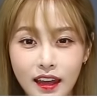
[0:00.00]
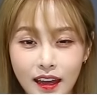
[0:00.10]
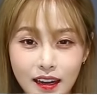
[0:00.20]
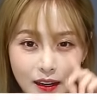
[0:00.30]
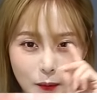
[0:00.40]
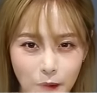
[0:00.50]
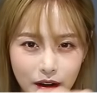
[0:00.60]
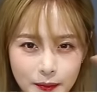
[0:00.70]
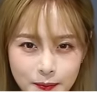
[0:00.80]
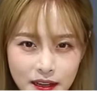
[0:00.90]
Hit or
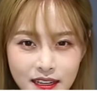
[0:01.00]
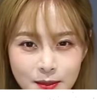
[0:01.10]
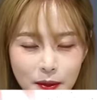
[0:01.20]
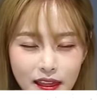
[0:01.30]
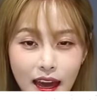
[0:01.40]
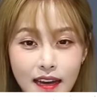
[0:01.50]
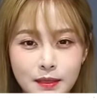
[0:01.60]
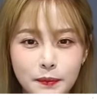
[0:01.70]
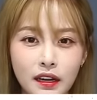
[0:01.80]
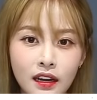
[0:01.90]
Miss with
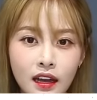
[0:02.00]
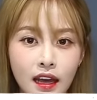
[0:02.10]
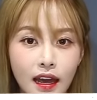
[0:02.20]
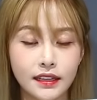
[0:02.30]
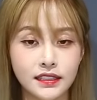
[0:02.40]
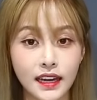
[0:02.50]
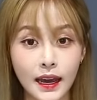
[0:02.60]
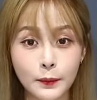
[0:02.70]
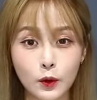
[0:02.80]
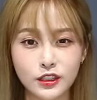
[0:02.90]
Kasper. And today
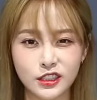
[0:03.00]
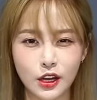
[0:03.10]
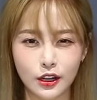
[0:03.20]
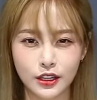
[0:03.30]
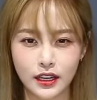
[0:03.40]
I'm going to talk